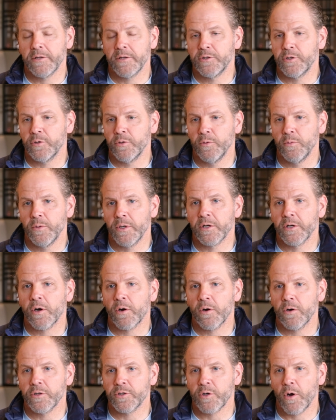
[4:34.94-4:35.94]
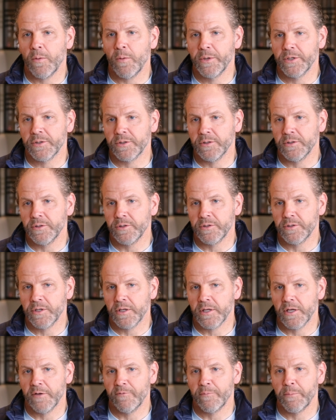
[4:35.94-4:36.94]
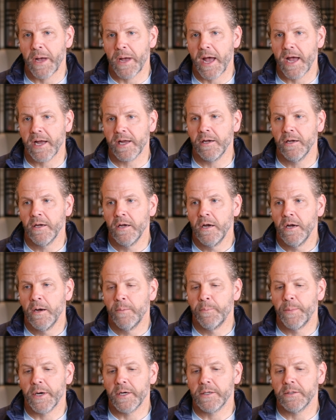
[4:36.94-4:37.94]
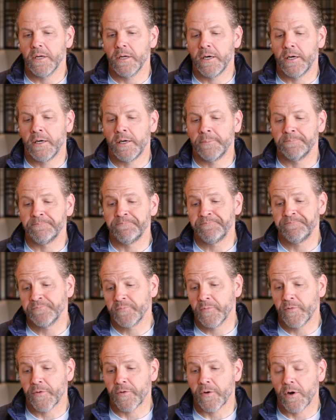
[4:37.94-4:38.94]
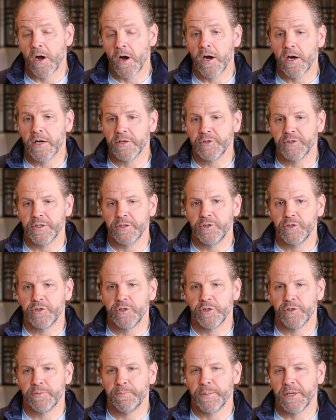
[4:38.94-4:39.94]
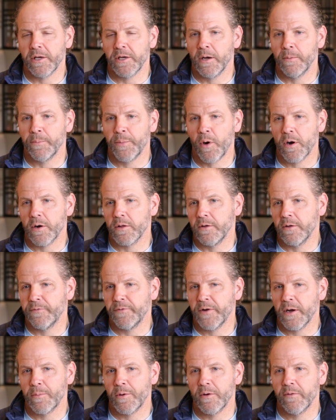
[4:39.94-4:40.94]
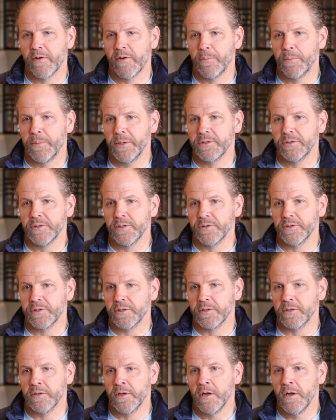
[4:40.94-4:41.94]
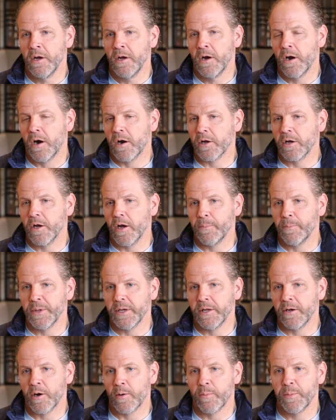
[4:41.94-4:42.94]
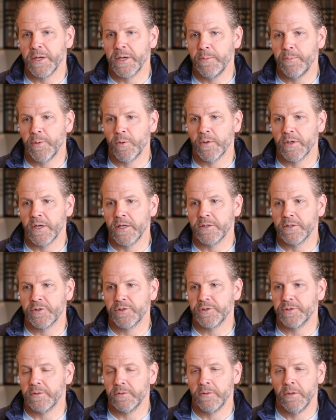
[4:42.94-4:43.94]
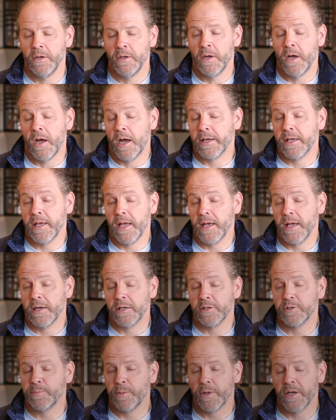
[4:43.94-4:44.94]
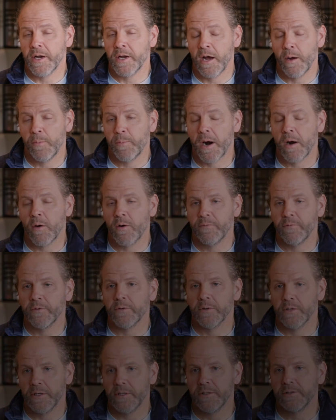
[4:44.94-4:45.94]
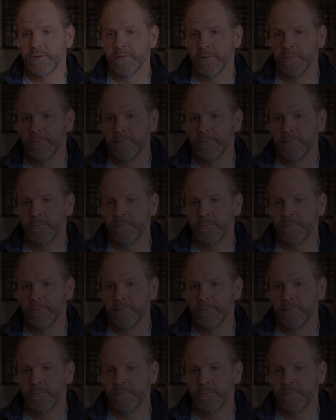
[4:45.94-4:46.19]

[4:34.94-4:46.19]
I, do encourage all businesses to give back, but um, for us, it's just become part of the fiber of our business and our company and our people, and it's I can't explain how powerful it is.